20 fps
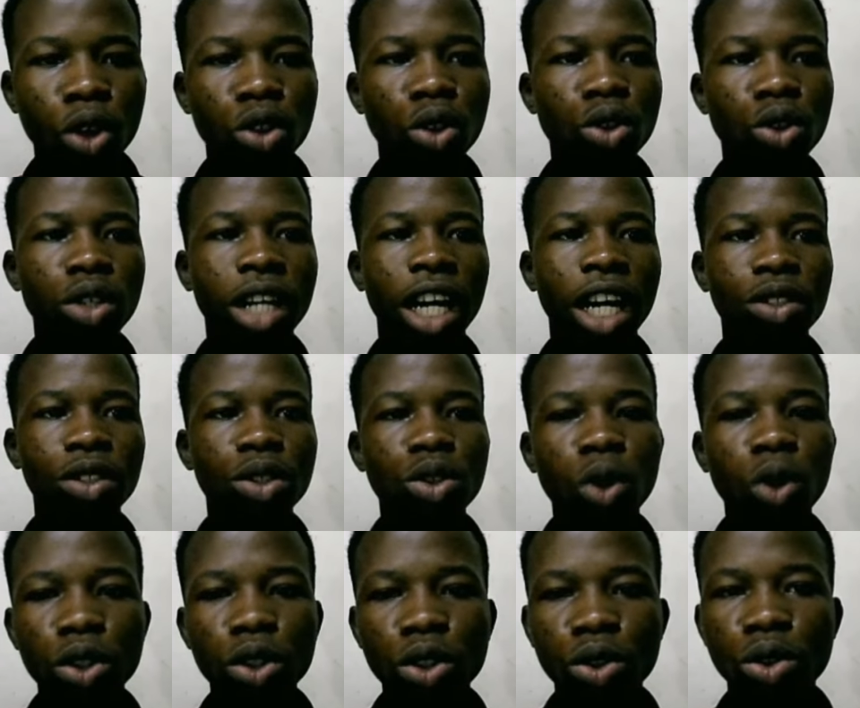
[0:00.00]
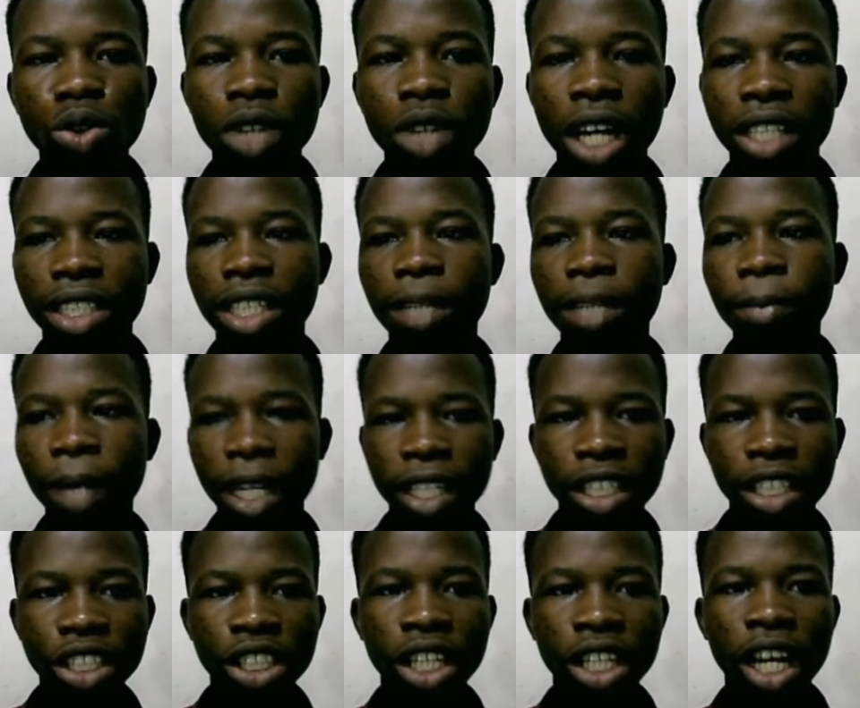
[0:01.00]
So you can use Hotsuite to actually
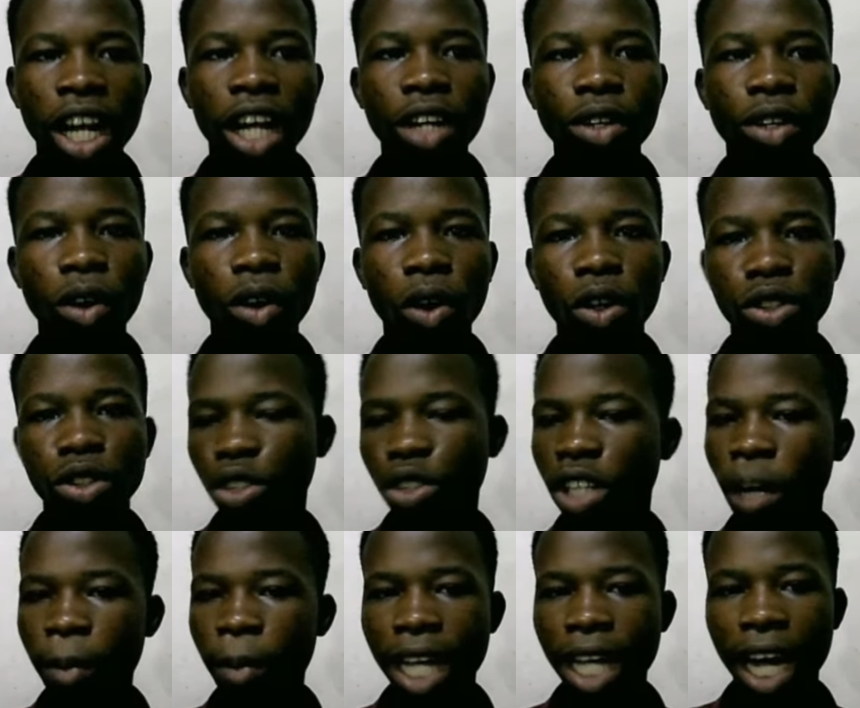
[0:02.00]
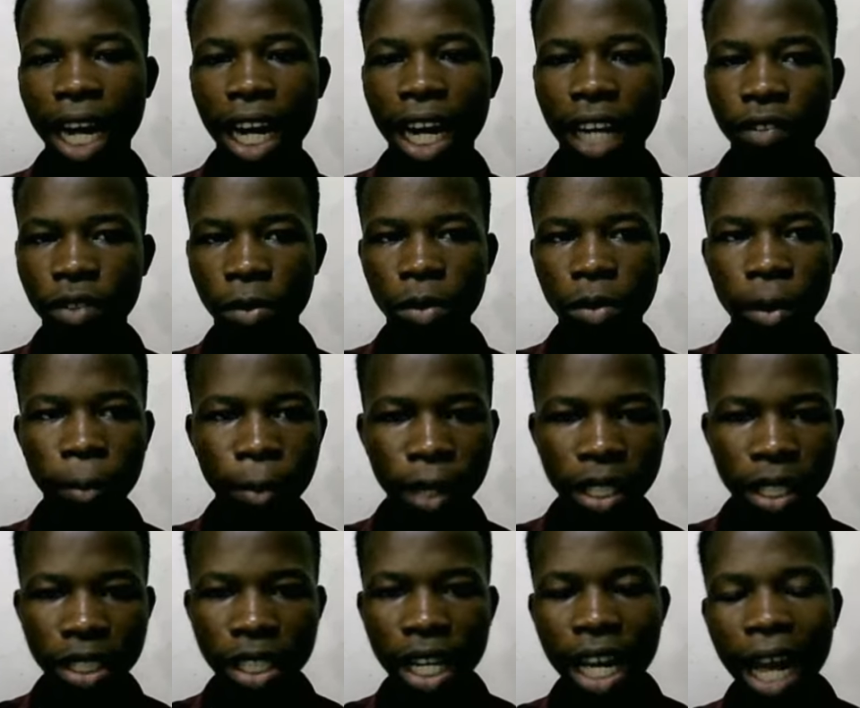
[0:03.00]
manage your social media account in one
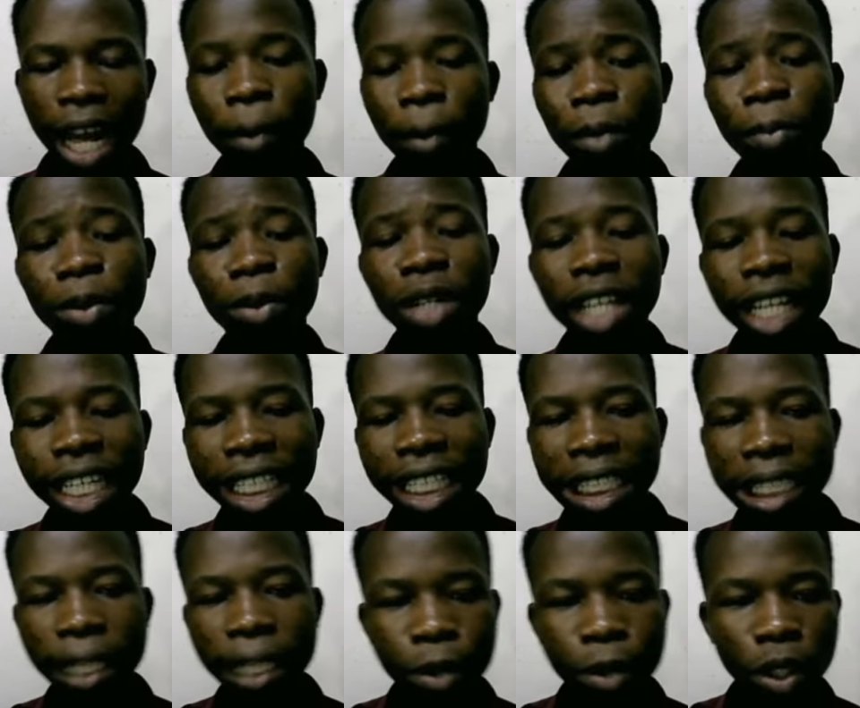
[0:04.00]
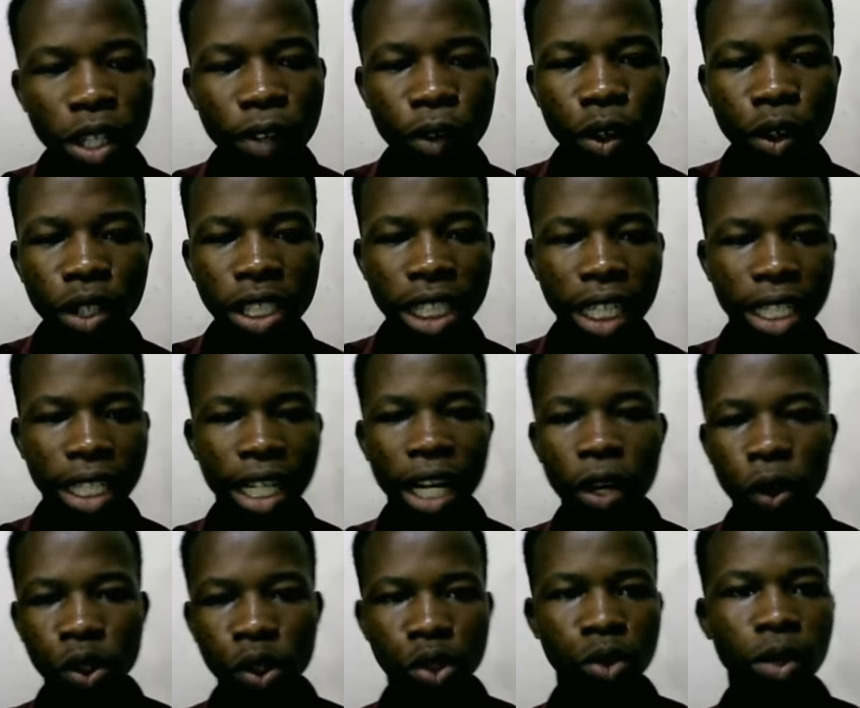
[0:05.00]
place. I'm going to put a link in the description if you want to check
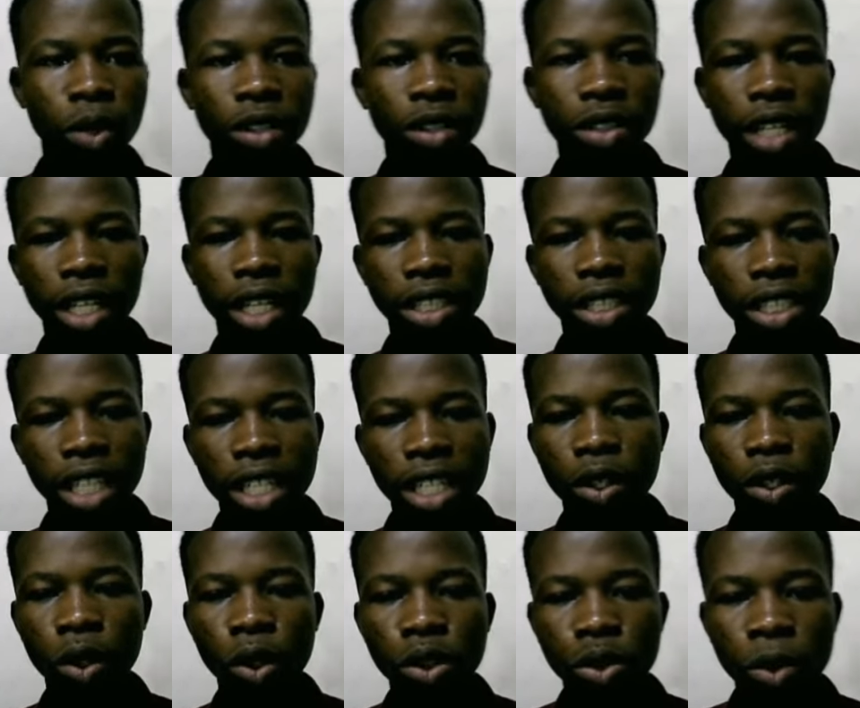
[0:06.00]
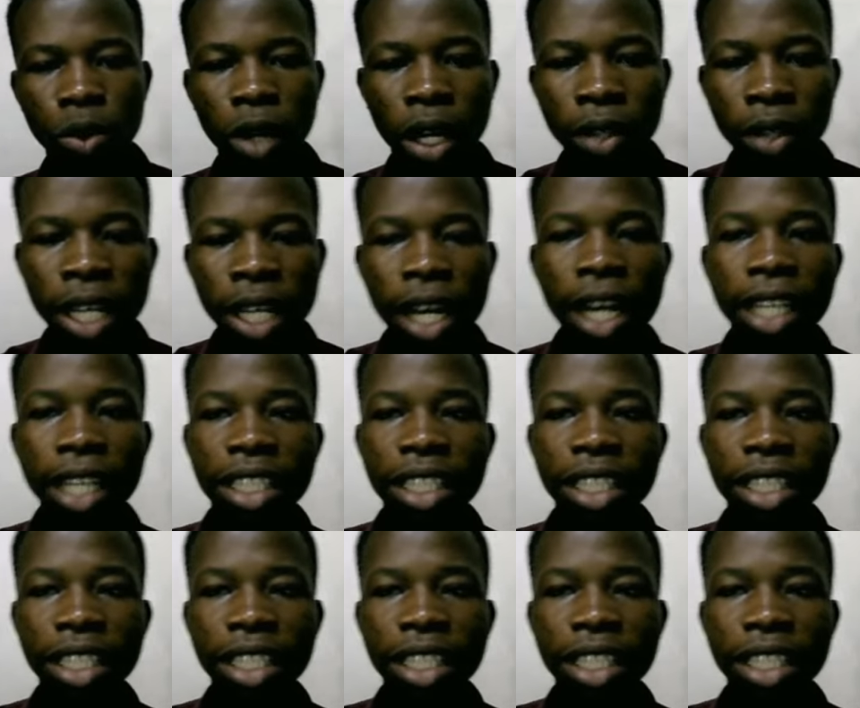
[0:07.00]
Auto Out. You can check your Auto Out.